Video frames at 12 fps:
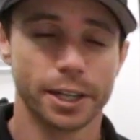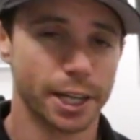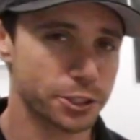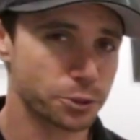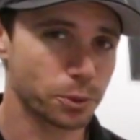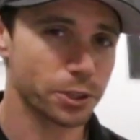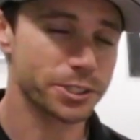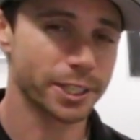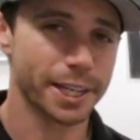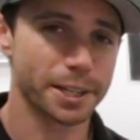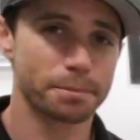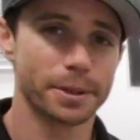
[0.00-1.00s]
as well as the
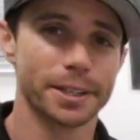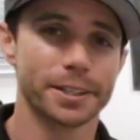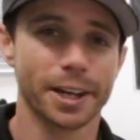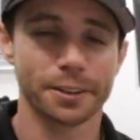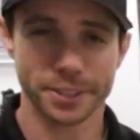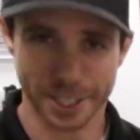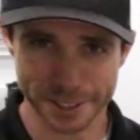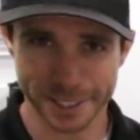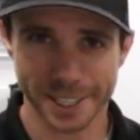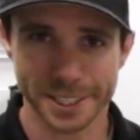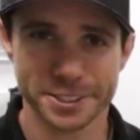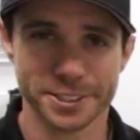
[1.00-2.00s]
like button. I'll talk to
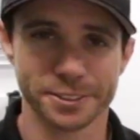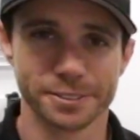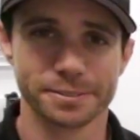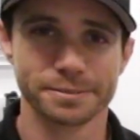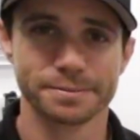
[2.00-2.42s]
you guys soon.